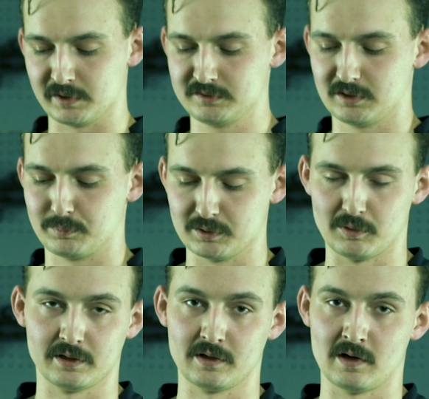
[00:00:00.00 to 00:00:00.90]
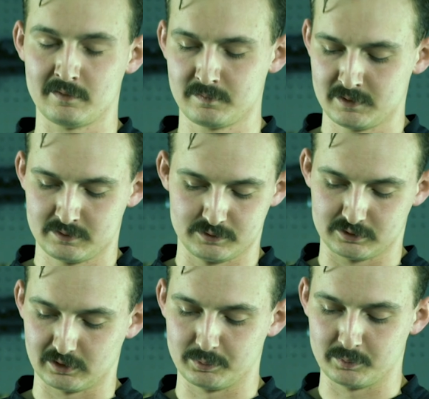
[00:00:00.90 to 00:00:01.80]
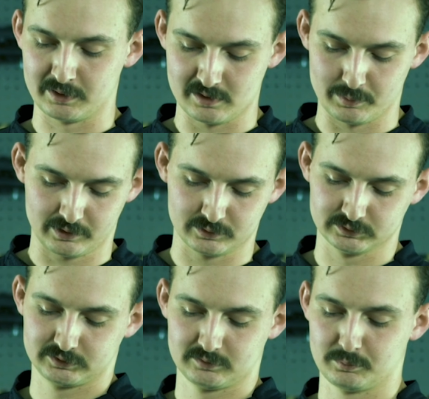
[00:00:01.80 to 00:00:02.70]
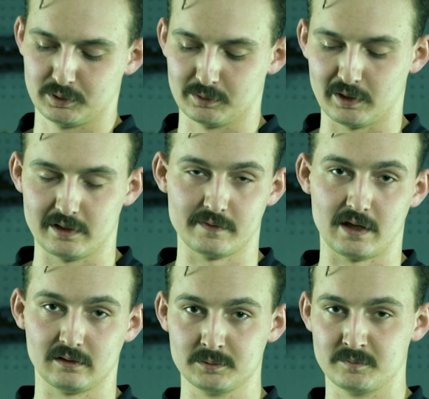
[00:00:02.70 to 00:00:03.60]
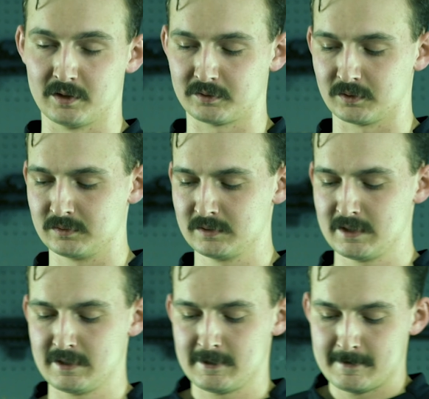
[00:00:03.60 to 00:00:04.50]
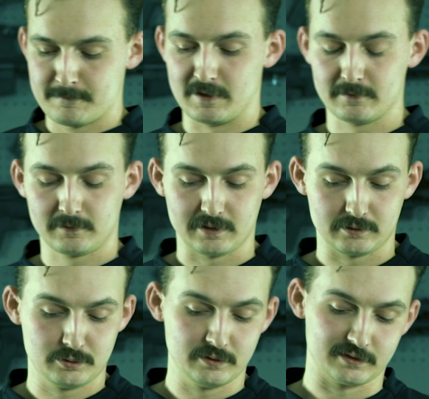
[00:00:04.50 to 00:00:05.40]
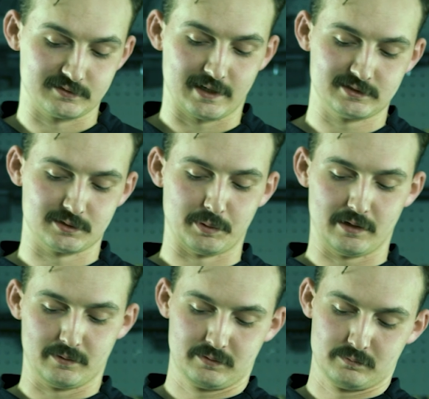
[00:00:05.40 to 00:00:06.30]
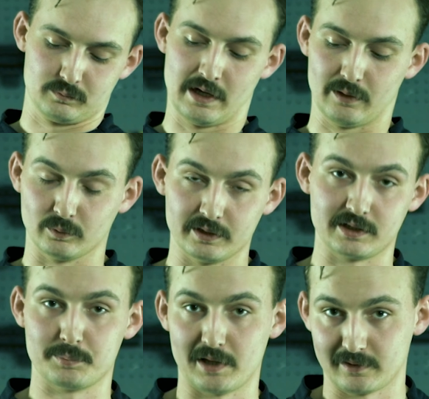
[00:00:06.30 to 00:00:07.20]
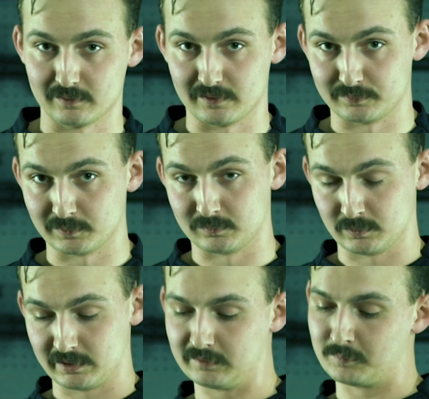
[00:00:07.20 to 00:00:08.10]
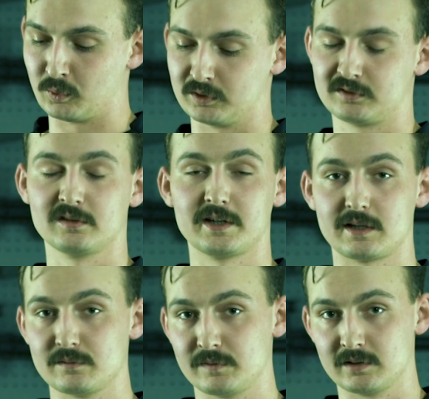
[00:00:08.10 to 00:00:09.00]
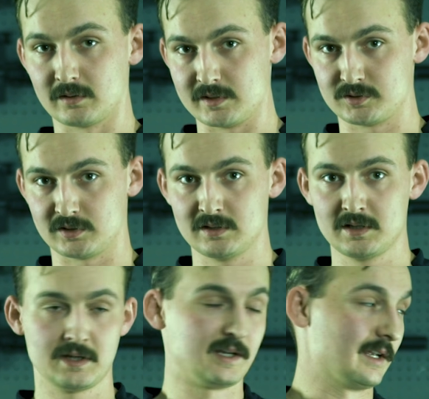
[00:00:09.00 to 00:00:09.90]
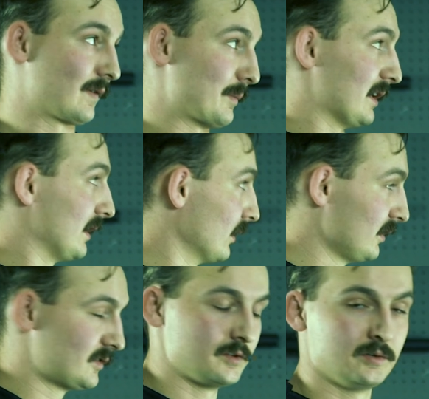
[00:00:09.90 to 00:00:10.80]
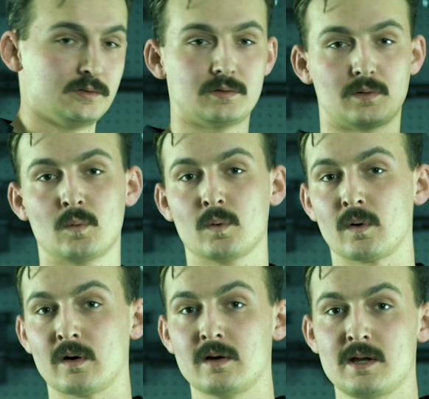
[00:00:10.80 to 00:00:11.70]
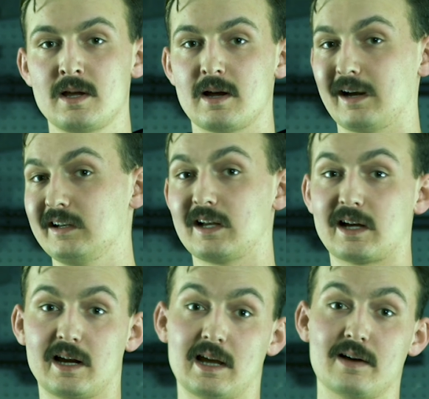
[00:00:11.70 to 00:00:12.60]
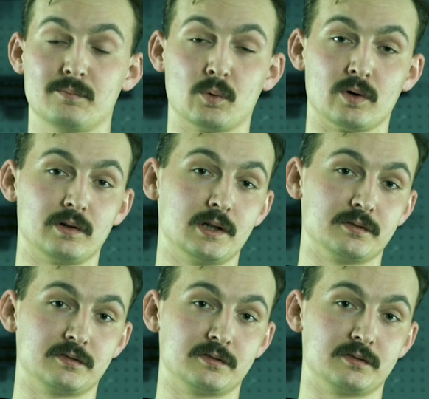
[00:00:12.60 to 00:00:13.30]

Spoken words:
easy to put them on and off. Just clip them into the buckles, put them right on that loop Velcro. The other thing too that's nice about not running a placard on the front, running the more slick configuration, if I'm in a ghillie suit or I need to kind of have more of a low